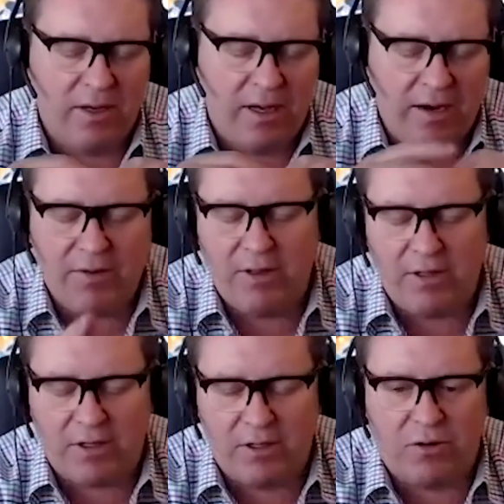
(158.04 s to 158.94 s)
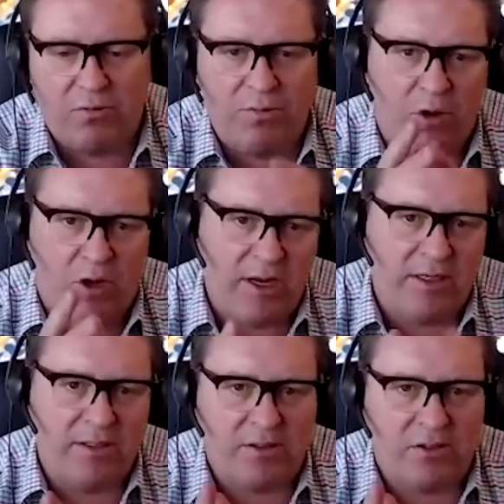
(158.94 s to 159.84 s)
Everything that goes wrong with
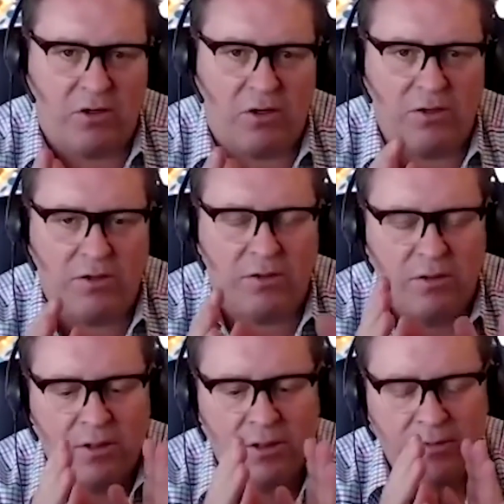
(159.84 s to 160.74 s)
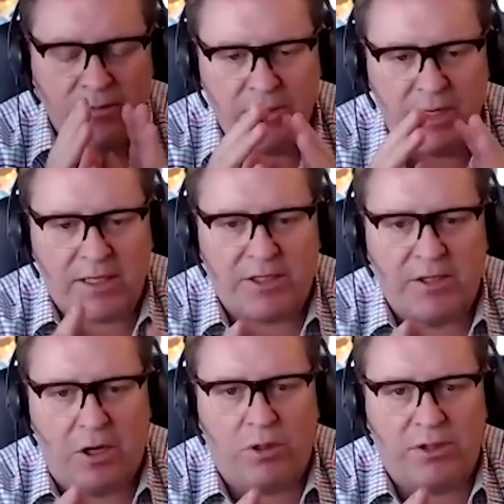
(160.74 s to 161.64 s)
mining is gone. You actually
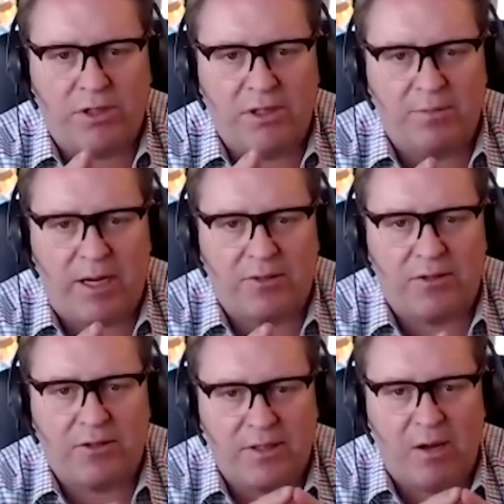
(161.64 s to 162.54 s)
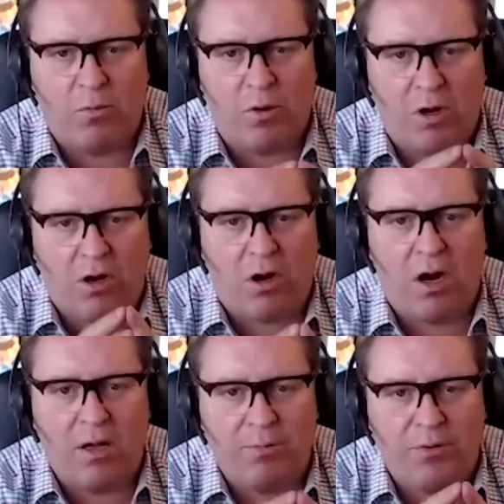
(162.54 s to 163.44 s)
know what's in the batteries. They were
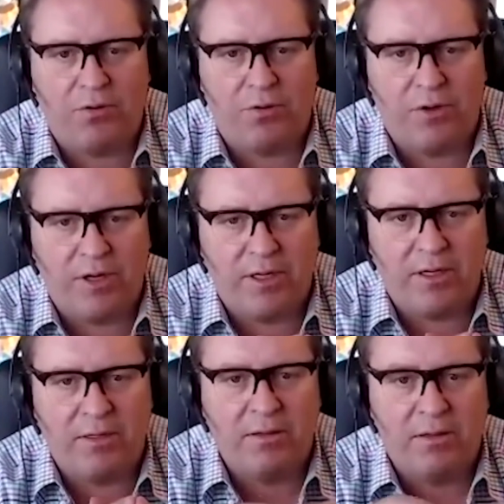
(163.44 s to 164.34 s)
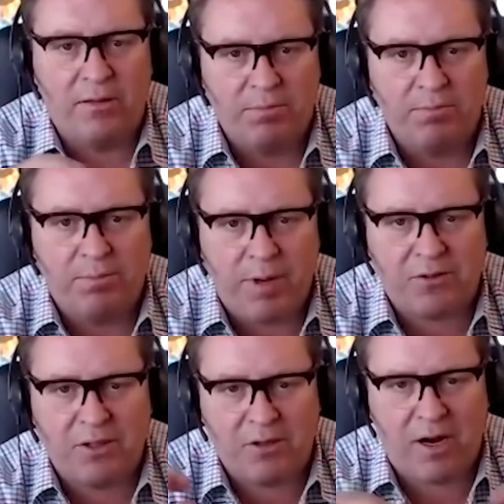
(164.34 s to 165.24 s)
high purity
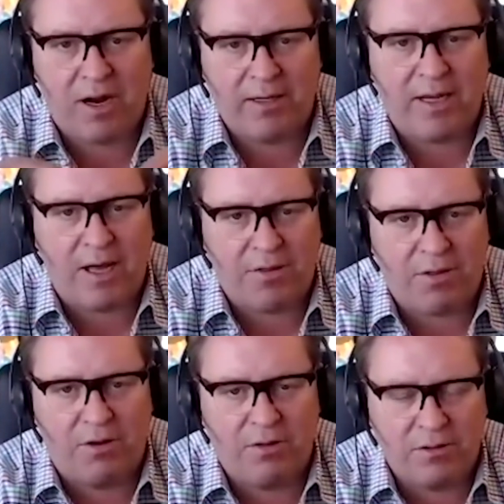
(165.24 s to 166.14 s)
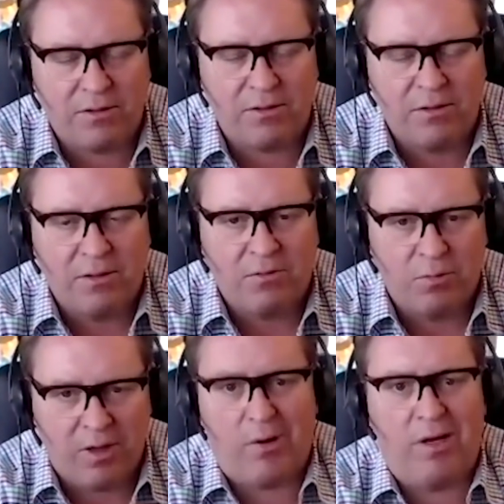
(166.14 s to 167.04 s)
battery grade cathodes
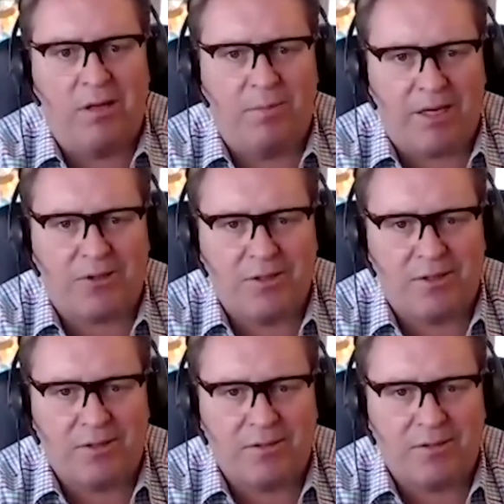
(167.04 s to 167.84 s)
when they went in the batteries.